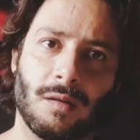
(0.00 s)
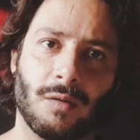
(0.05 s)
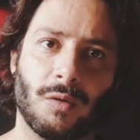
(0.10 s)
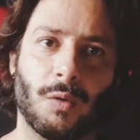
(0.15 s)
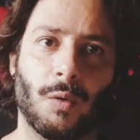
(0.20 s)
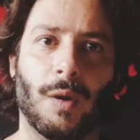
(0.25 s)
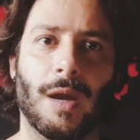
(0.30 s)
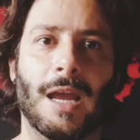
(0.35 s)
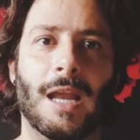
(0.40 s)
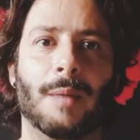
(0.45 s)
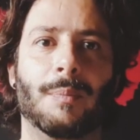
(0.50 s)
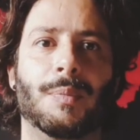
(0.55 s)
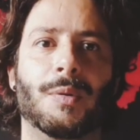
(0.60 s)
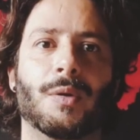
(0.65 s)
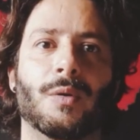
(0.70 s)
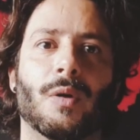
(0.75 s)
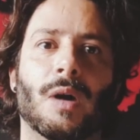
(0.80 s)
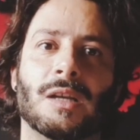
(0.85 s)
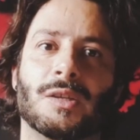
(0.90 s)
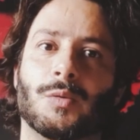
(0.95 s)
to help
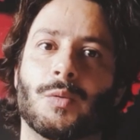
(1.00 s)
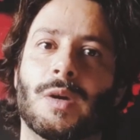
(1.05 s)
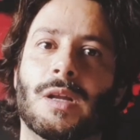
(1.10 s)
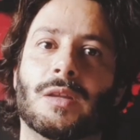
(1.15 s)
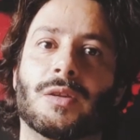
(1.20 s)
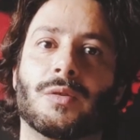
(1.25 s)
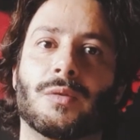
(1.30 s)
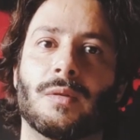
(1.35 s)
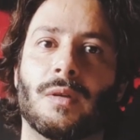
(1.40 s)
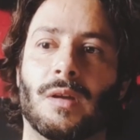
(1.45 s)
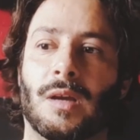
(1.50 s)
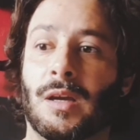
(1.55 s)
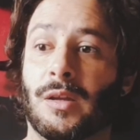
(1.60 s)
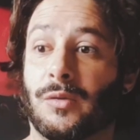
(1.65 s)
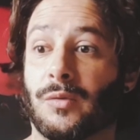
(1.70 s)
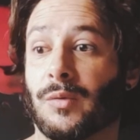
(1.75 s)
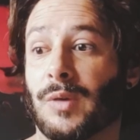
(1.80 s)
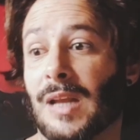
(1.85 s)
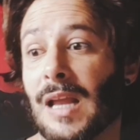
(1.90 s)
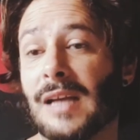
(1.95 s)
you as well uh,
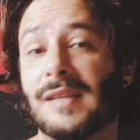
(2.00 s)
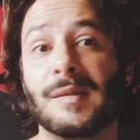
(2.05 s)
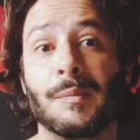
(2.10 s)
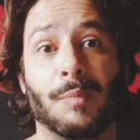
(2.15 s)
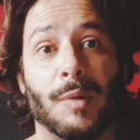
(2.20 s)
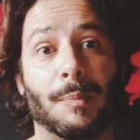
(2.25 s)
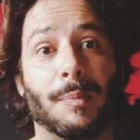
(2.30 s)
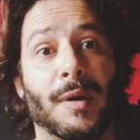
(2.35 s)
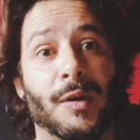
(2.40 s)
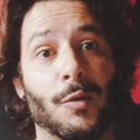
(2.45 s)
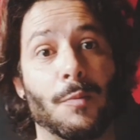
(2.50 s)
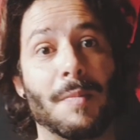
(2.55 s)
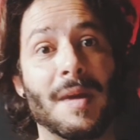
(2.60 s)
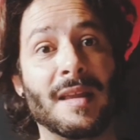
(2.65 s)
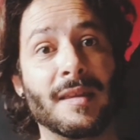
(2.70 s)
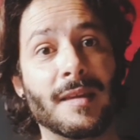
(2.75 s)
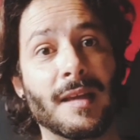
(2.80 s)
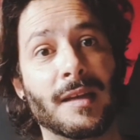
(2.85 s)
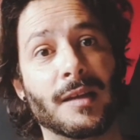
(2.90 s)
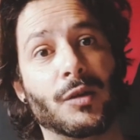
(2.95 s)
to relax and prepare you
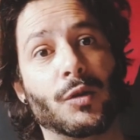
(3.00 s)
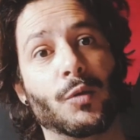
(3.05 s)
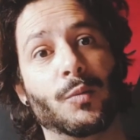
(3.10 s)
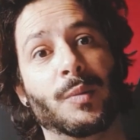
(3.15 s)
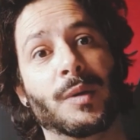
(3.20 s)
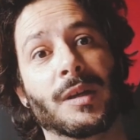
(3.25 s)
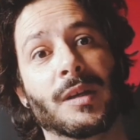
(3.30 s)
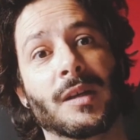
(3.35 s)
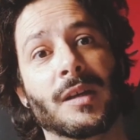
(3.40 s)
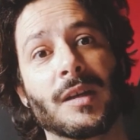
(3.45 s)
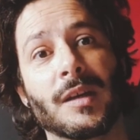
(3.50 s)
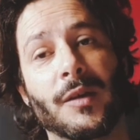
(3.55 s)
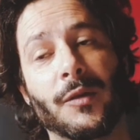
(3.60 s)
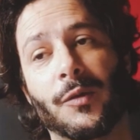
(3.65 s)
mentally to be